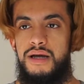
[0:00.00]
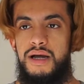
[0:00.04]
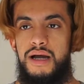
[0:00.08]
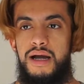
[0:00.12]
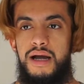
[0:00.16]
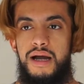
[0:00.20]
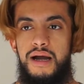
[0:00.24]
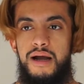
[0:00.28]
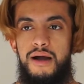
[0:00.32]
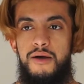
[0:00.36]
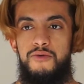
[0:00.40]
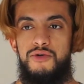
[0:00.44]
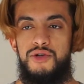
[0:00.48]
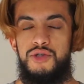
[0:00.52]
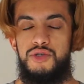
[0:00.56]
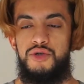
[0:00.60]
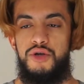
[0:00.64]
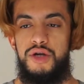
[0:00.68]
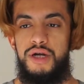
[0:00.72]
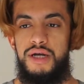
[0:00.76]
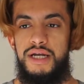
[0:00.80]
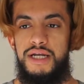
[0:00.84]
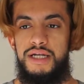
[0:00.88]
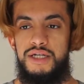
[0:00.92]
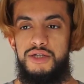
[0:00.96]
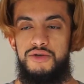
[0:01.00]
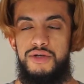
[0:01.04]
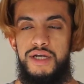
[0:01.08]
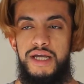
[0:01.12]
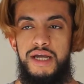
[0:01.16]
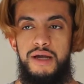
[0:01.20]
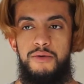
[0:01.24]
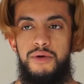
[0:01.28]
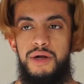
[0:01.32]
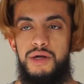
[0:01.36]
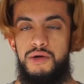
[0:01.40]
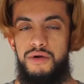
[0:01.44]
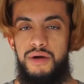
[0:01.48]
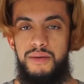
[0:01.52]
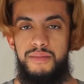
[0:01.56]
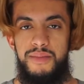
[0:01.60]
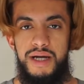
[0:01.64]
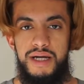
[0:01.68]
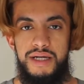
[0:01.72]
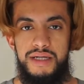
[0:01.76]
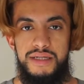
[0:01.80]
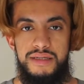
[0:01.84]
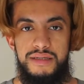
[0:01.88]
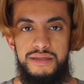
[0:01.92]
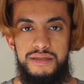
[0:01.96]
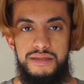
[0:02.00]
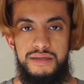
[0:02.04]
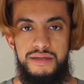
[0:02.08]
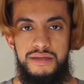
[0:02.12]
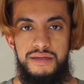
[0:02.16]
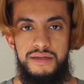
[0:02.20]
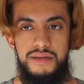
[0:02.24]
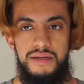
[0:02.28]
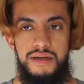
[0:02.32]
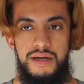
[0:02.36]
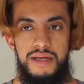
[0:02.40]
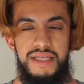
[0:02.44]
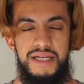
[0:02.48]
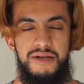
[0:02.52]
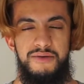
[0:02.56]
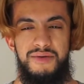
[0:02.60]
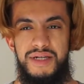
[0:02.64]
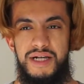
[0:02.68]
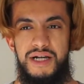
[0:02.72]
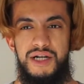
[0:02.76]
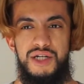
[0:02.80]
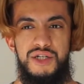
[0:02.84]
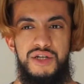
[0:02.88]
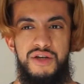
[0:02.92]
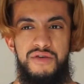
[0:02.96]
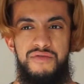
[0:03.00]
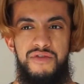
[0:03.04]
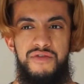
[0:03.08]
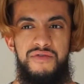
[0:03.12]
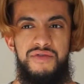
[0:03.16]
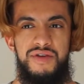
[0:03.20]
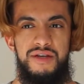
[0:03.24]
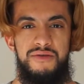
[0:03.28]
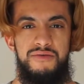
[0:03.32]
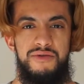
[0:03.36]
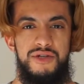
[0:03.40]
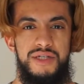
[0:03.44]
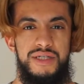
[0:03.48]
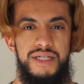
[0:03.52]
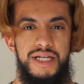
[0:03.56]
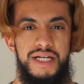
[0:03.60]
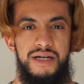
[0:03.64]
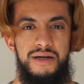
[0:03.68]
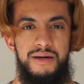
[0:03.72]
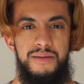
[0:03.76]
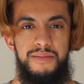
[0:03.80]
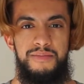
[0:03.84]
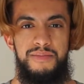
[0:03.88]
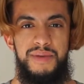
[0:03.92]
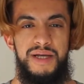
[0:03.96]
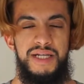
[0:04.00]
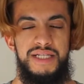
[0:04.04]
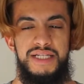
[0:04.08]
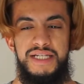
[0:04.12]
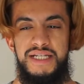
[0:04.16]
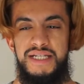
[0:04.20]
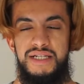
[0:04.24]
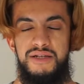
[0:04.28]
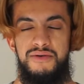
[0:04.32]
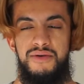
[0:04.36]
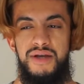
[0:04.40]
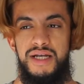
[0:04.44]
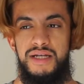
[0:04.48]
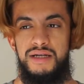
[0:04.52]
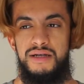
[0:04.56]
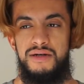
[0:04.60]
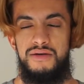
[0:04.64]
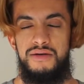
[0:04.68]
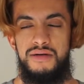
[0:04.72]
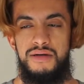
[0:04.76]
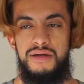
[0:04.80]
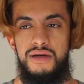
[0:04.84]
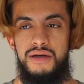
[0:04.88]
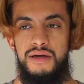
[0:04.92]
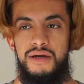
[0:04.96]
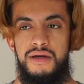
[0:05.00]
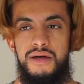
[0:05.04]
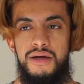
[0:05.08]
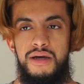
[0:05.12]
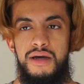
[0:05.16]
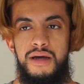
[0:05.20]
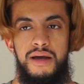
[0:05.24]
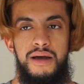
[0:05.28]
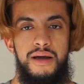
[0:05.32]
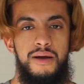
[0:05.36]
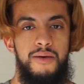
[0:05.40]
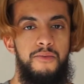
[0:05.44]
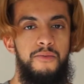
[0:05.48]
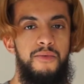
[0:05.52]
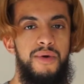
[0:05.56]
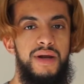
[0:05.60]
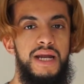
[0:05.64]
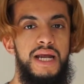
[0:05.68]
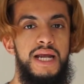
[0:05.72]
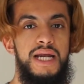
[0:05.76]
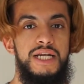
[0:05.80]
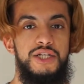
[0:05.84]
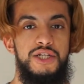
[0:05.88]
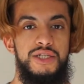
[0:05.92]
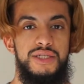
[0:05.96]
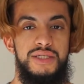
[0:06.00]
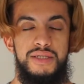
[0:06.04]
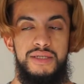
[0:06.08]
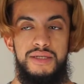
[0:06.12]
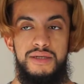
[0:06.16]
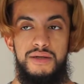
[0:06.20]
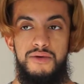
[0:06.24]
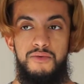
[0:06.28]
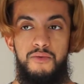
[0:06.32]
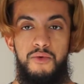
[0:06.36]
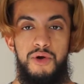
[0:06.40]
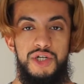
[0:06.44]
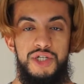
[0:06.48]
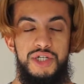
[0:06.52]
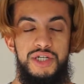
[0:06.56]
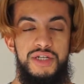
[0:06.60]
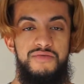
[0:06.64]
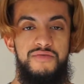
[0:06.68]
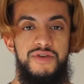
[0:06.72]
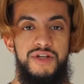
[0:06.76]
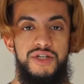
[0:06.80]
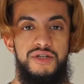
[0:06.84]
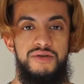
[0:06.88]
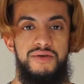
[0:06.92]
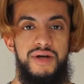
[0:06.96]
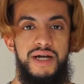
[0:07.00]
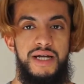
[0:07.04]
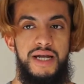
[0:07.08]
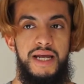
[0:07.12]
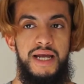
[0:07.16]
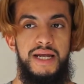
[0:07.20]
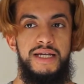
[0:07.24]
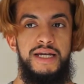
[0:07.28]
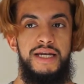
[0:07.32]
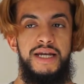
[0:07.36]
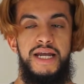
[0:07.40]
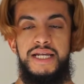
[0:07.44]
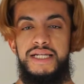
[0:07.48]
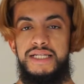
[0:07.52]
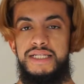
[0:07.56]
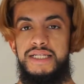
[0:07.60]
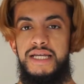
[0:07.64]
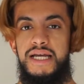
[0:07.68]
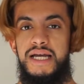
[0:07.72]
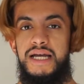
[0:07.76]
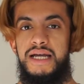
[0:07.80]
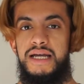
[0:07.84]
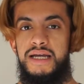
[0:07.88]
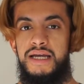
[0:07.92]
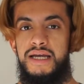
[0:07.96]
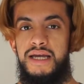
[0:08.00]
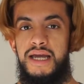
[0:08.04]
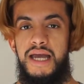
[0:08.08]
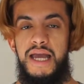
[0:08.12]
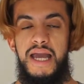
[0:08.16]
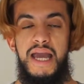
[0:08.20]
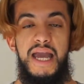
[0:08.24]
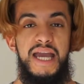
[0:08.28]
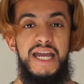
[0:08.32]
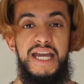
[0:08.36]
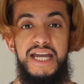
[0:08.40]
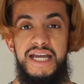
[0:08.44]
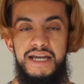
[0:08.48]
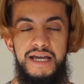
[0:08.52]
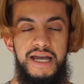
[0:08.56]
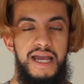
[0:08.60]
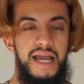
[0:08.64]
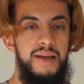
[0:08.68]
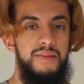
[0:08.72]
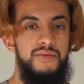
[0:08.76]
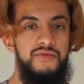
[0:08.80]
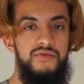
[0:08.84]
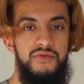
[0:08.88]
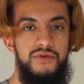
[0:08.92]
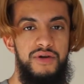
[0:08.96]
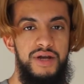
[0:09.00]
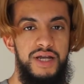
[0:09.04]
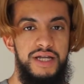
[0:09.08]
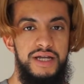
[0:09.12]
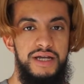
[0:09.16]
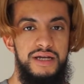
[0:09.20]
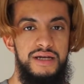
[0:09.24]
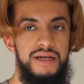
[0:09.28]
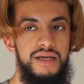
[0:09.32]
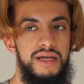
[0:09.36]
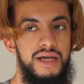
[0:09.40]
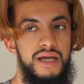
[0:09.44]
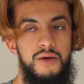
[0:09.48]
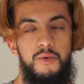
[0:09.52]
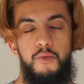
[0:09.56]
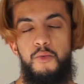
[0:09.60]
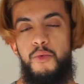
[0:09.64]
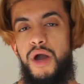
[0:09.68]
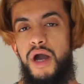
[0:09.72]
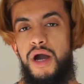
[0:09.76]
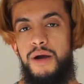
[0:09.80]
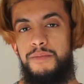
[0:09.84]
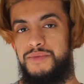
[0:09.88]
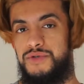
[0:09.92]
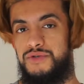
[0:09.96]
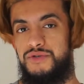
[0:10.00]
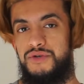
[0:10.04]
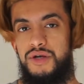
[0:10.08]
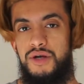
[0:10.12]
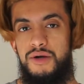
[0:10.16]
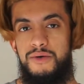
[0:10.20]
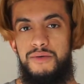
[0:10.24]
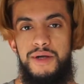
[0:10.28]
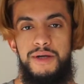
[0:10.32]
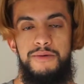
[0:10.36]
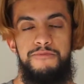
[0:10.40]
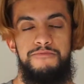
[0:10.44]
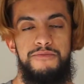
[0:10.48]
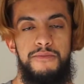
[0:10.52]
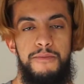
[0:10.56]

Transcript: I was struggling to hit 100 max. I think it was 150, which is like a piss easy weight now. When I just watched this video and the next day I aimed for it again and went up straight away.